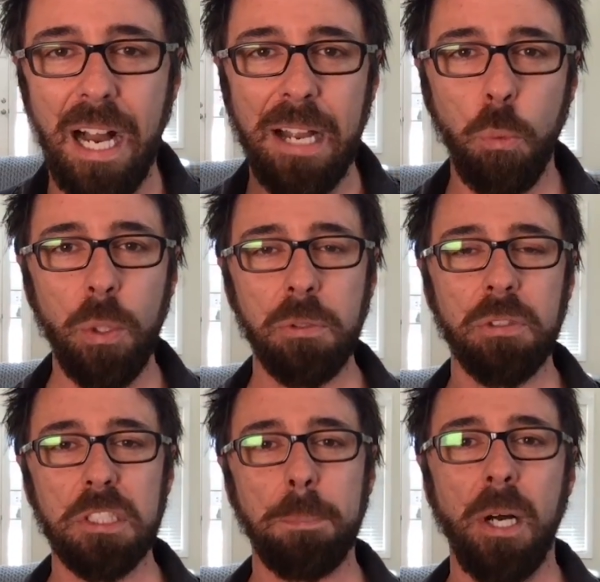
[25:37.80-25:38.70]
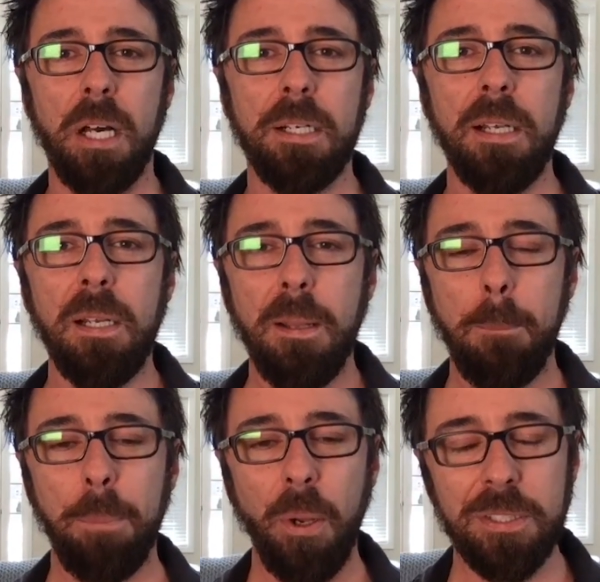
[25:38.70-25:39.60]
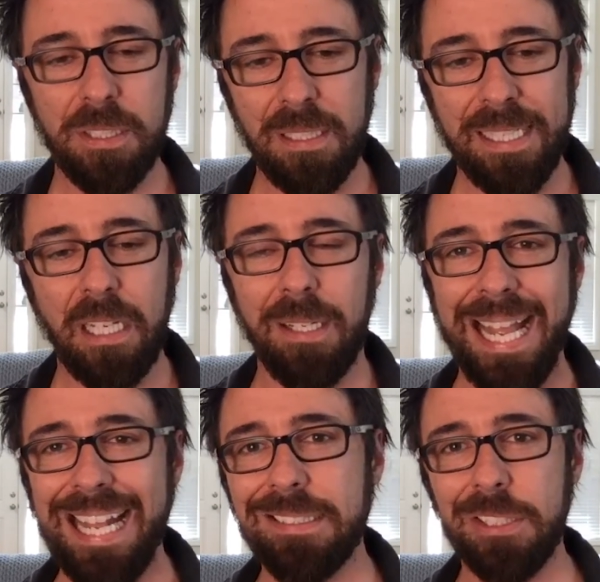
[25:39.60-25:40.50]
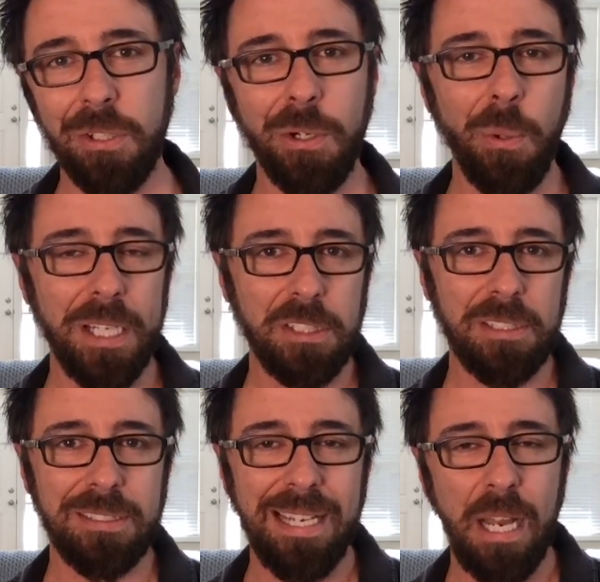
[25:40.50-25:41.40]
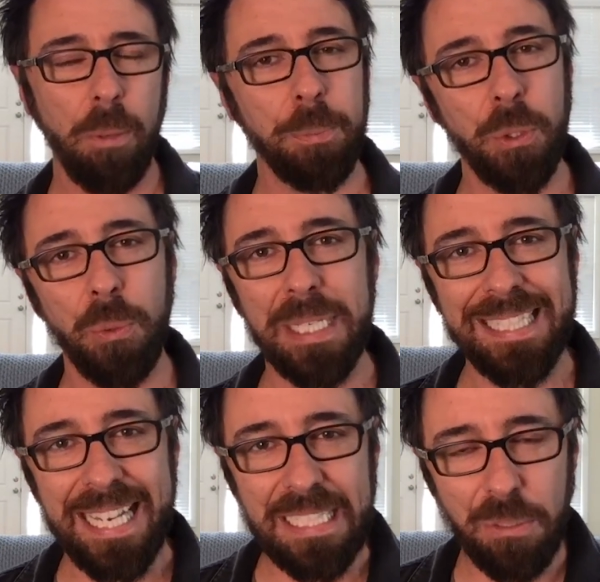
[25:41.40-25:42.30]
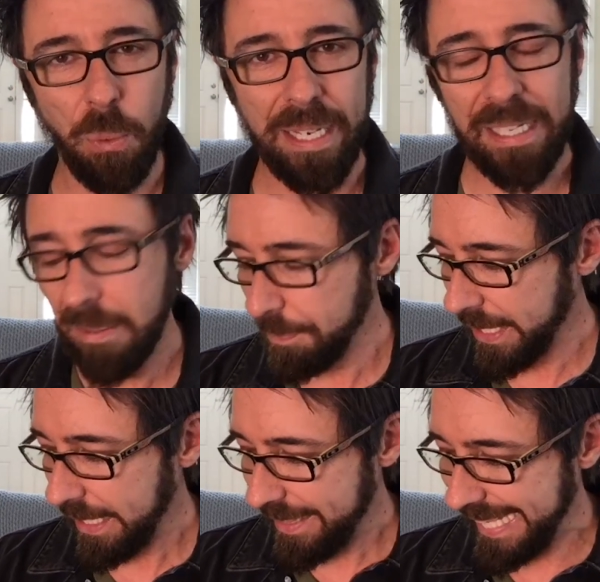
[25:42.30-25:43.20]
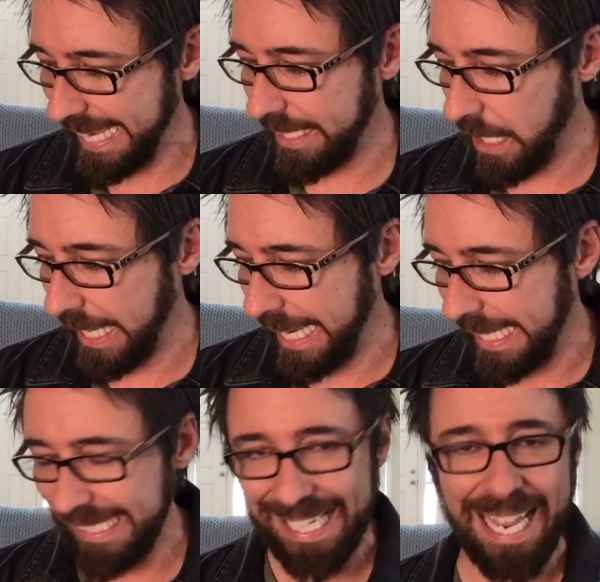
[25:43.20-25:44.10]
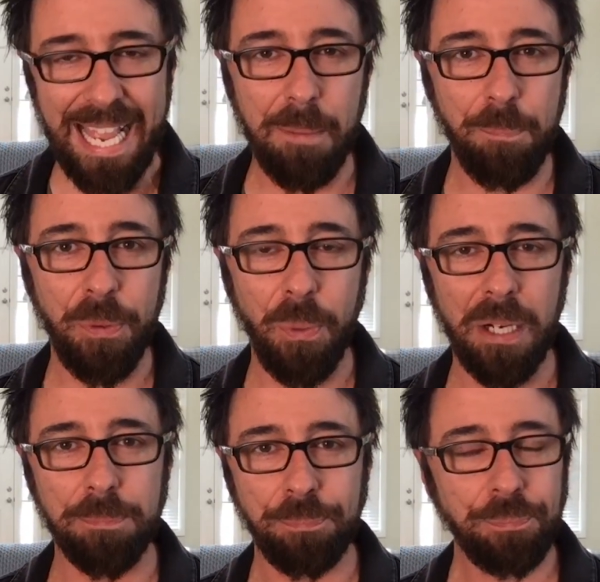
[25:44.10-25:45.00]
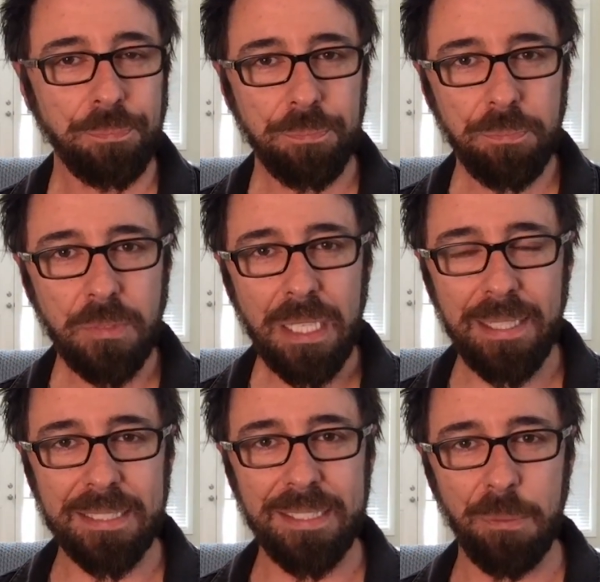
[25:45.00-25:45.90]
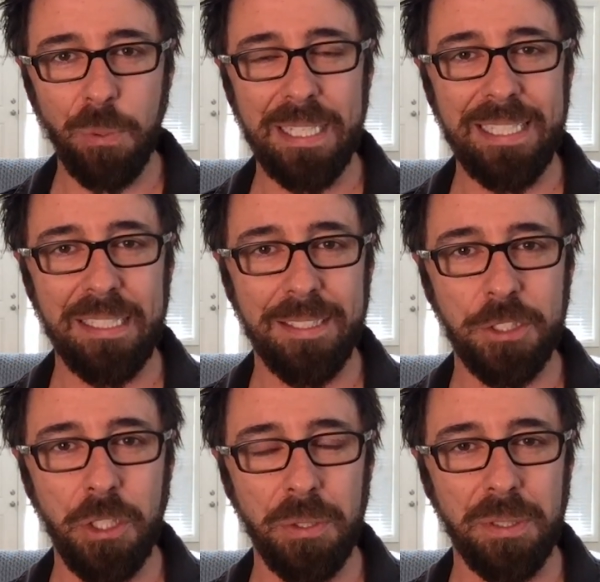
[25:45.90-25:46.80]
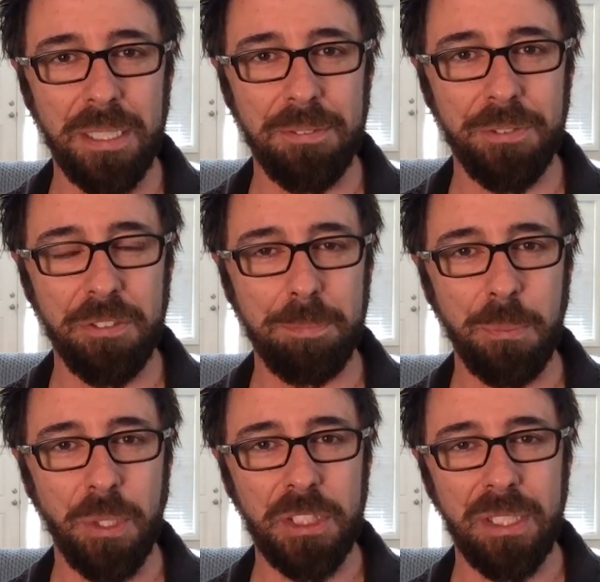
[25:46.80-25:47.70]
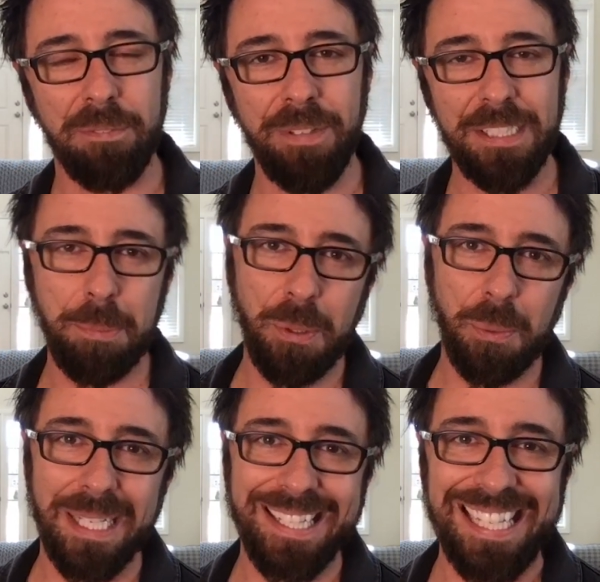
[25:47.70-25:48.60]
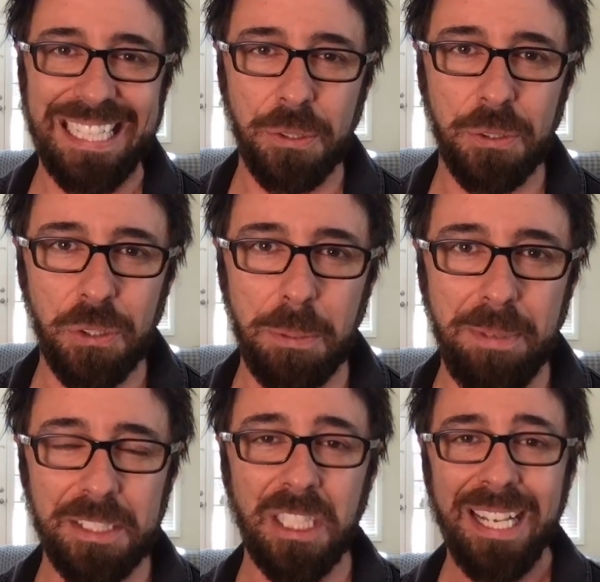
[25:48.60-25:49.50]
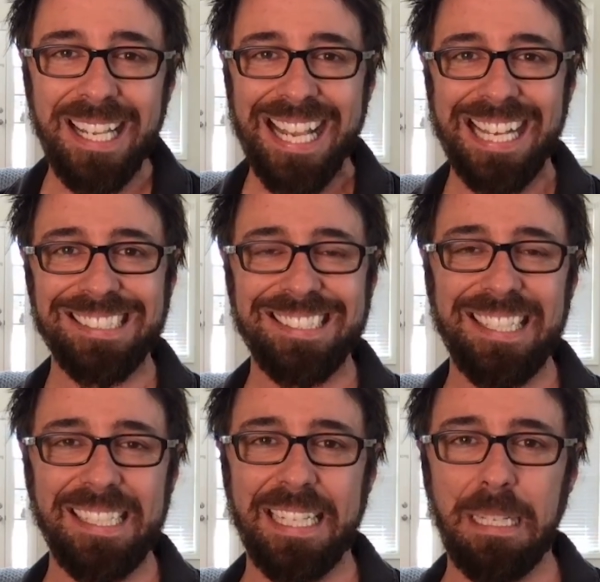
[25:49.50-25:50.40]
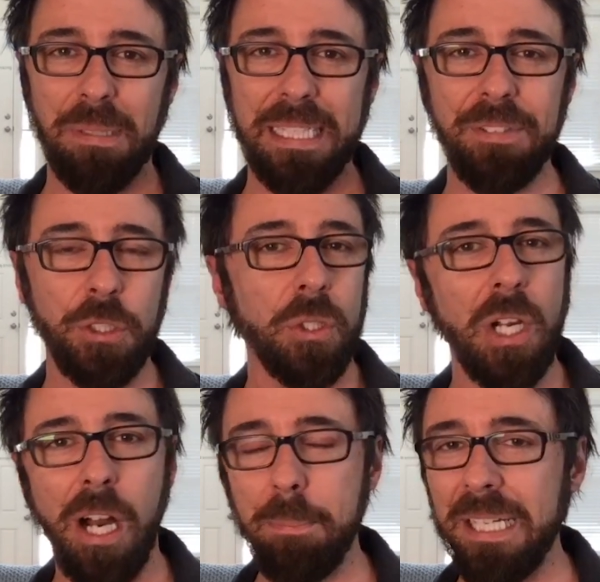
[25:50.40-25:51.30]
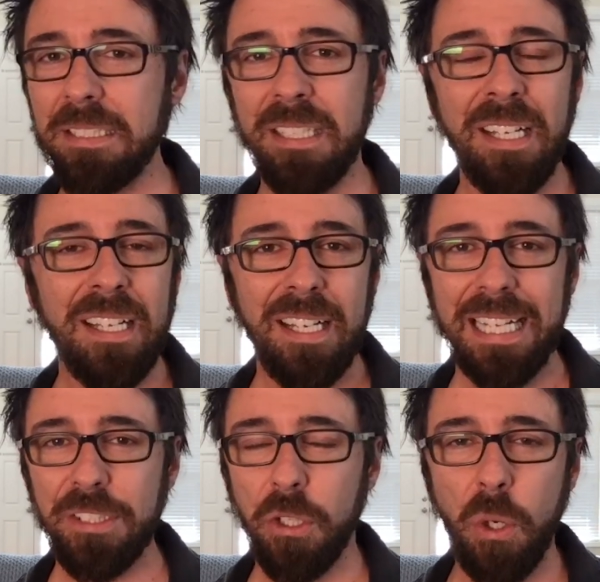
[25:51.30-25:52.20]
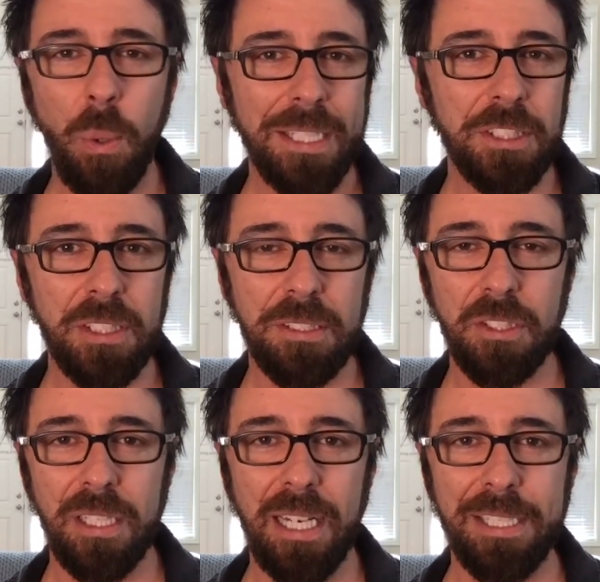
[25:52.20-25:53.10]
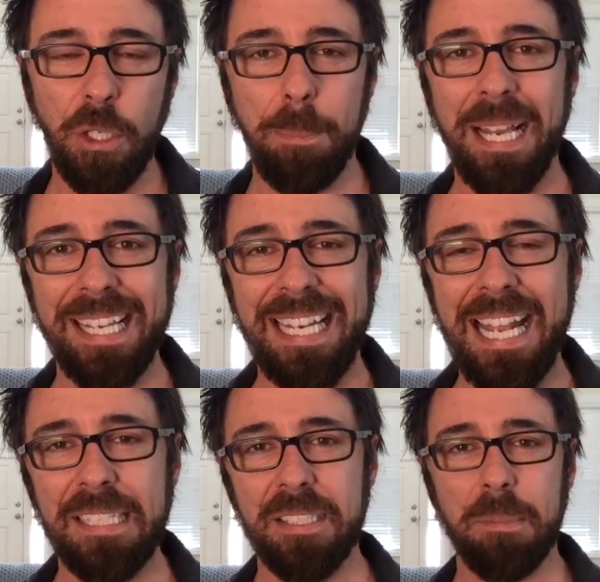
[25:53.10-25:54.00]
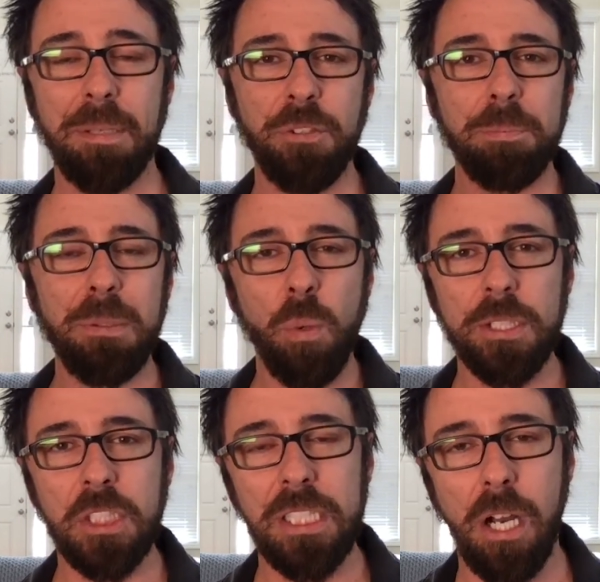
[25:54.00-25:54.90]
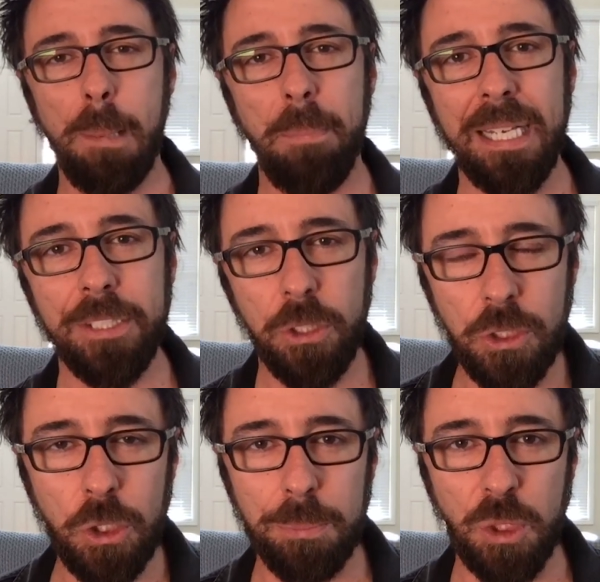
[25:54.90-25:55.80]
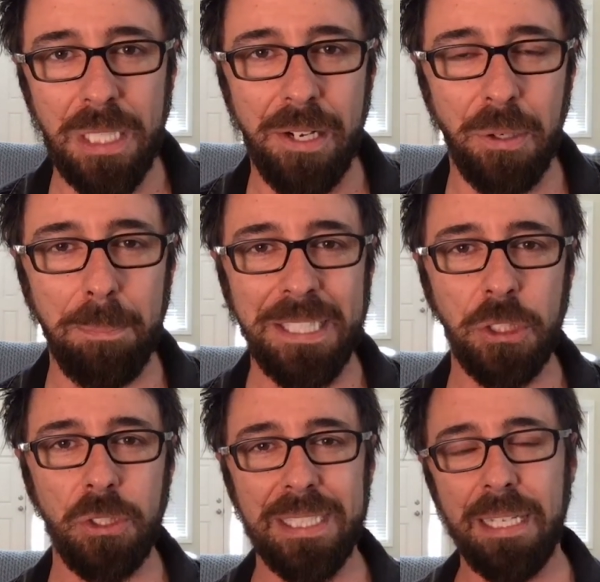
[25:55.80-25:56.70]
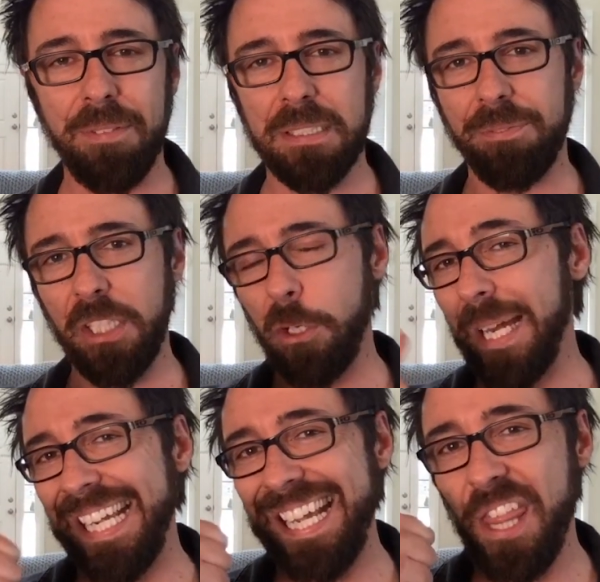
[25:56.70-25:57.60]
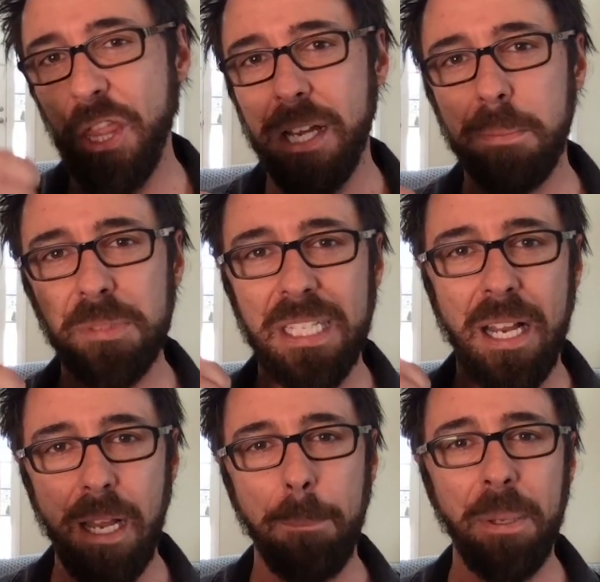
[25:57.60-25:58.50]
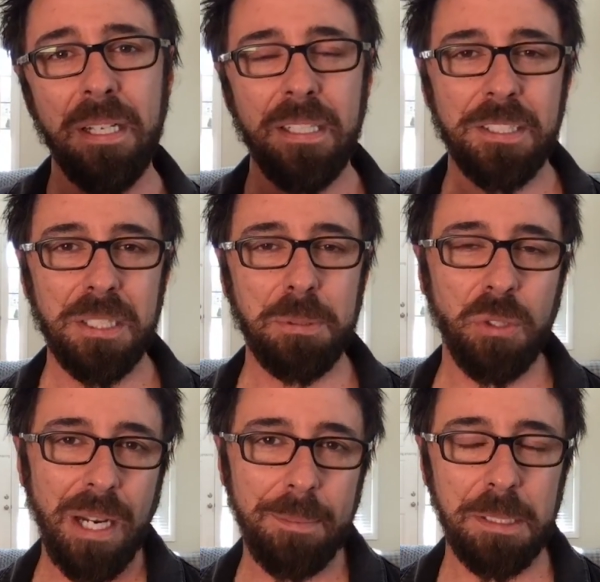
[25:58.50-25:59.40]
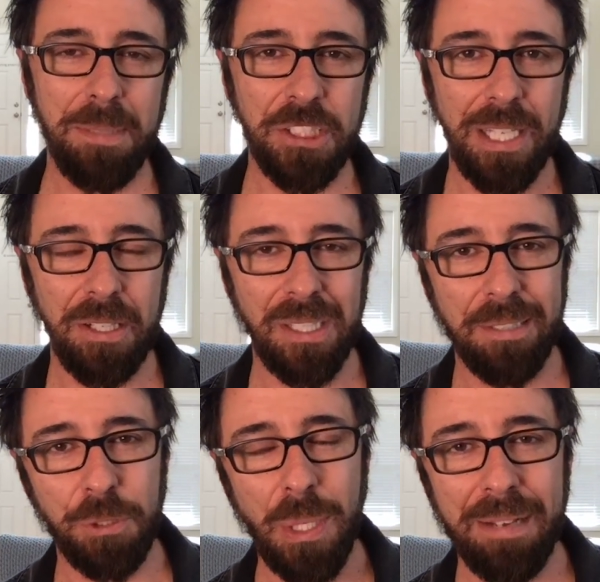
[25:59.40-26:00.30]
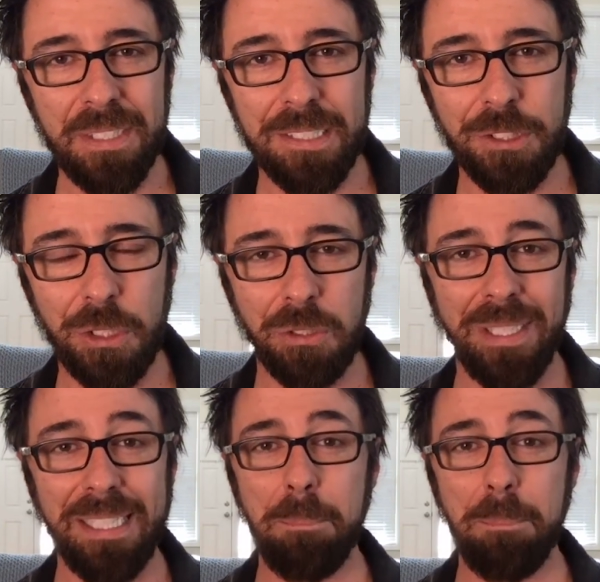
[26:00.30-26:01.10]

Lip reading: I will respond personally. I'll answer your questions and help you in any way that I can. Well, that's it. We're at the end of the show. If you've been watching on Facebook, I want to thank you so much. As I said, keep leaving your comments and your questions so that I can go back and answer them. If you've been watching on my YouTube channel, make sure you give this video a thumbs up. Subscribe to my channel if you haven't done so already.